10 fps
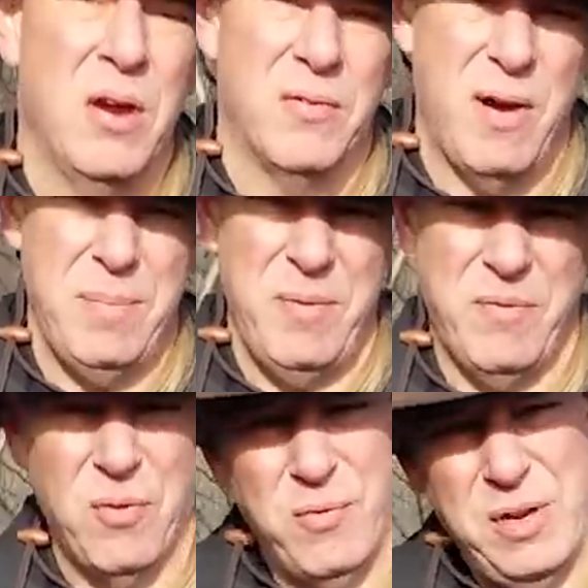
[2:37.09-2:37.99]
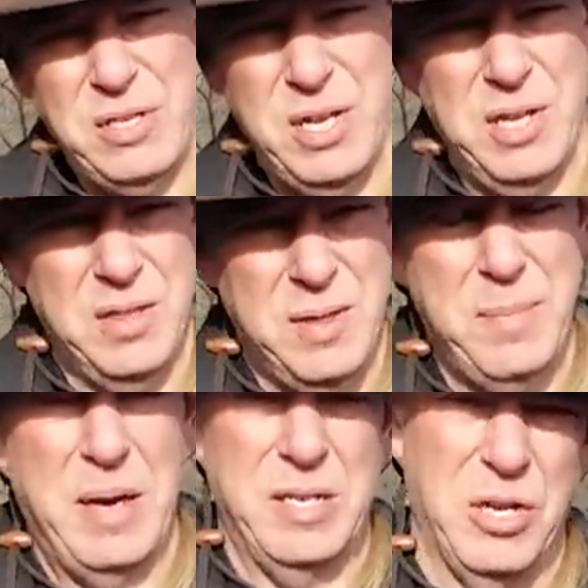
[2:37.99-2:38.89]
Right before reaching the
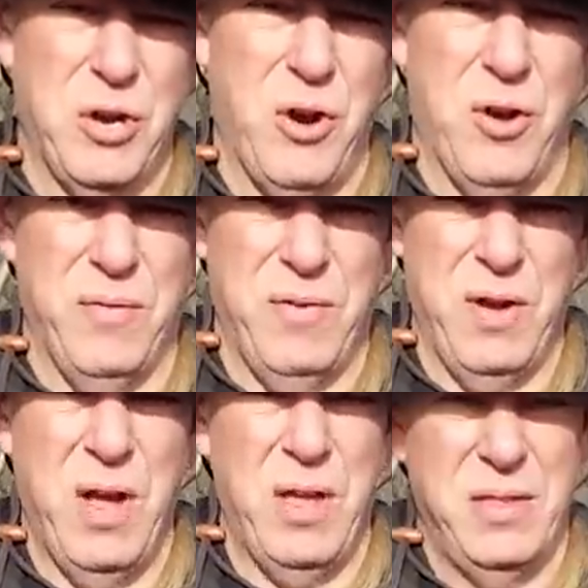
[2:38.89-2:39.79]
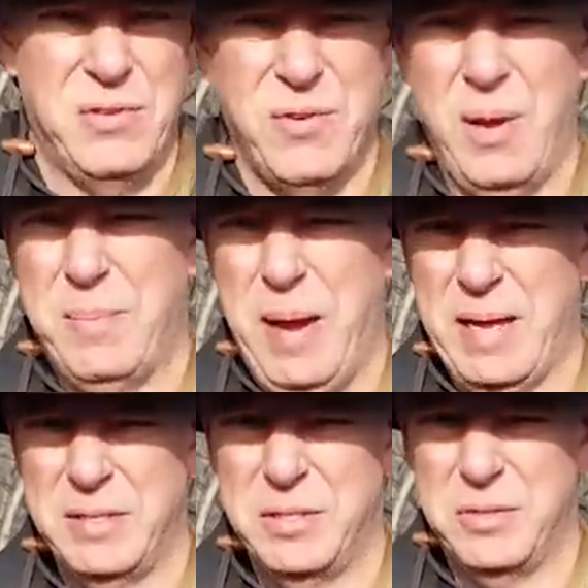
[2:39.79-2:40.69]
Bennington Curve, the train
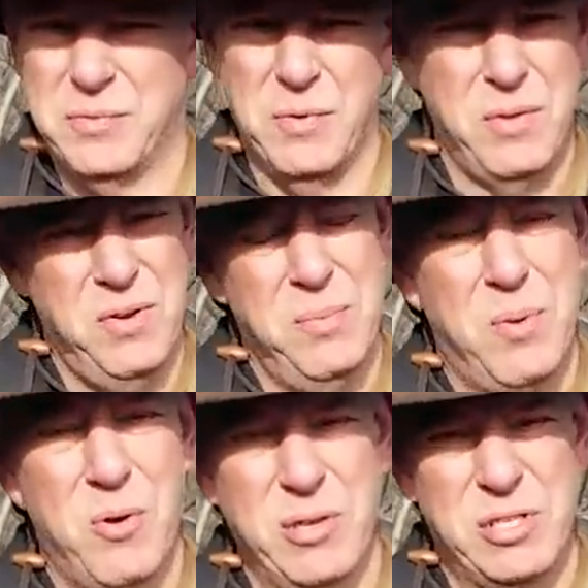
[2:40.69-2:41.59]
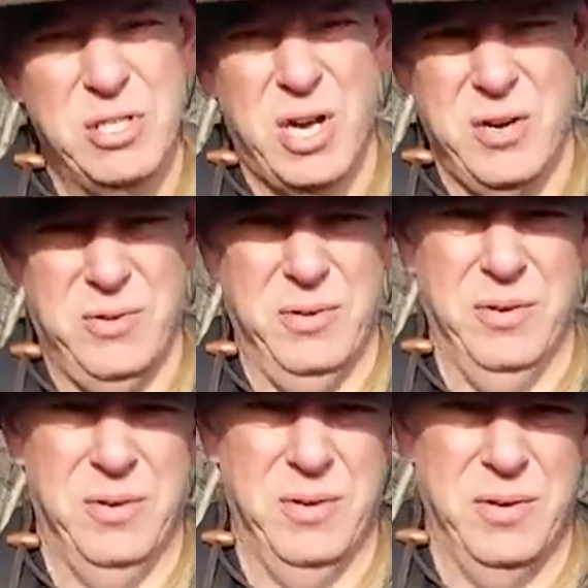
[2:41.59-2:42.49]
passes through the New Portage Tunnel,
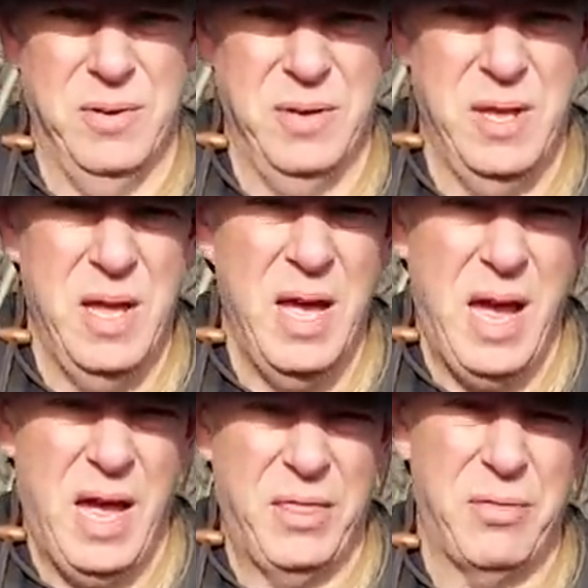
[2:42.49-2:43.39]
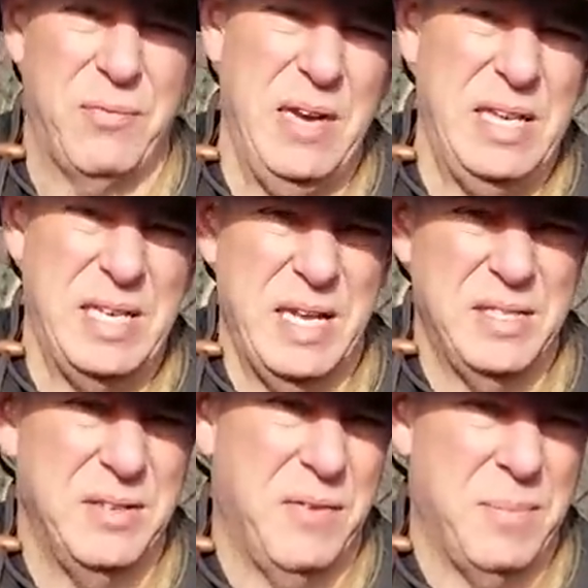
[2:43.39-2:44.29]
a
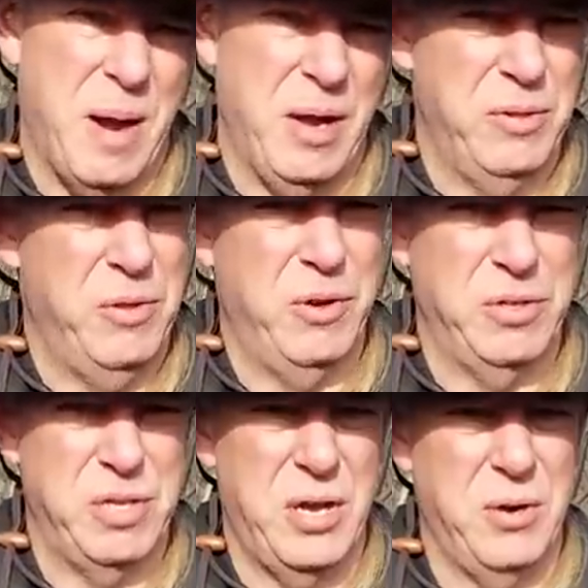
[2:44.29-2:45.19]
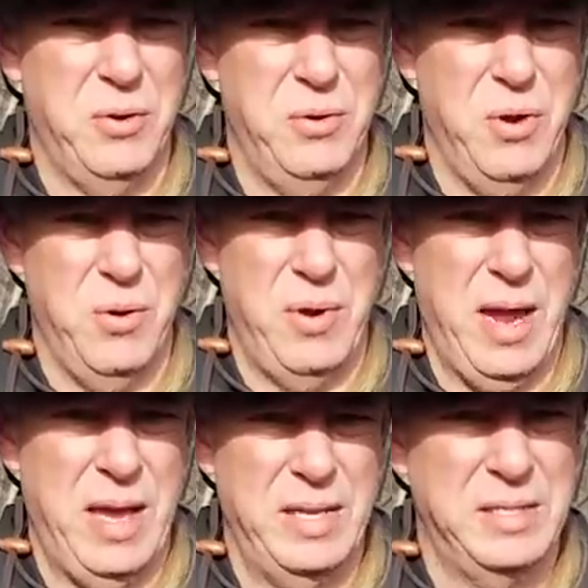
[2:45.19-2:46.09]
0.3 mile long tunnel known
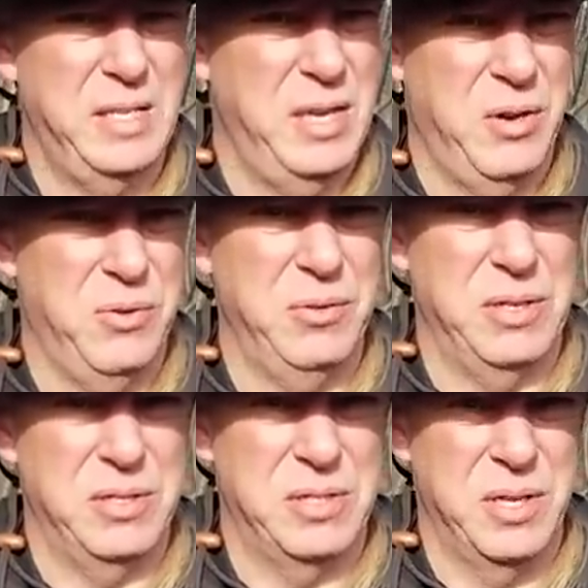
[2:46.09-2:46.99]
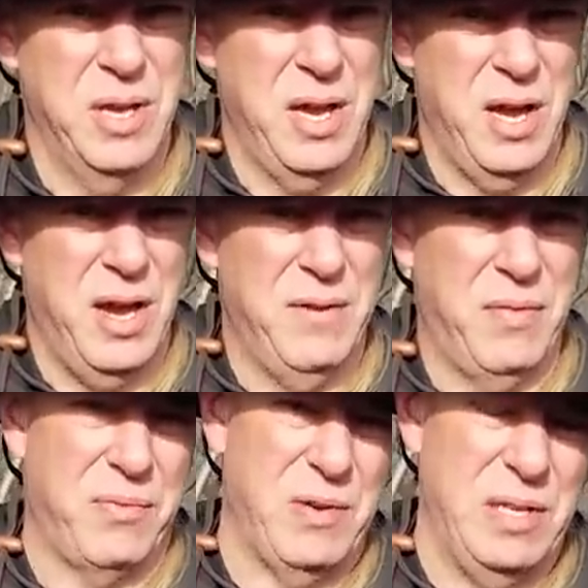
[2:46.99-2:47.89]
as the oldest of
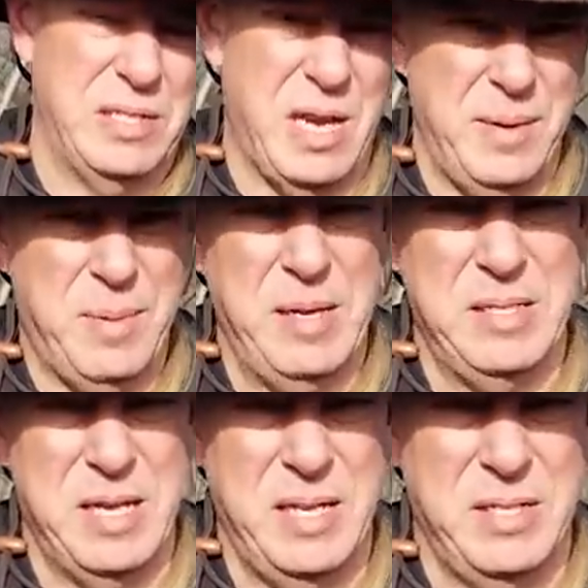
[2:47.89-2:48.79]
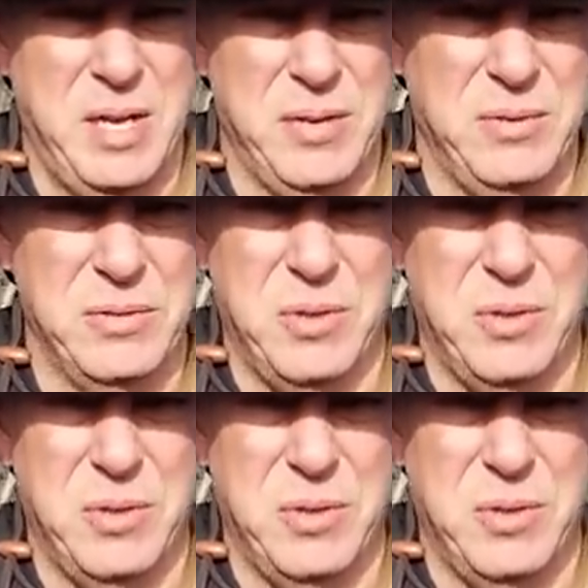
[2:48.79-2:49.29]
three side-by-side tunnels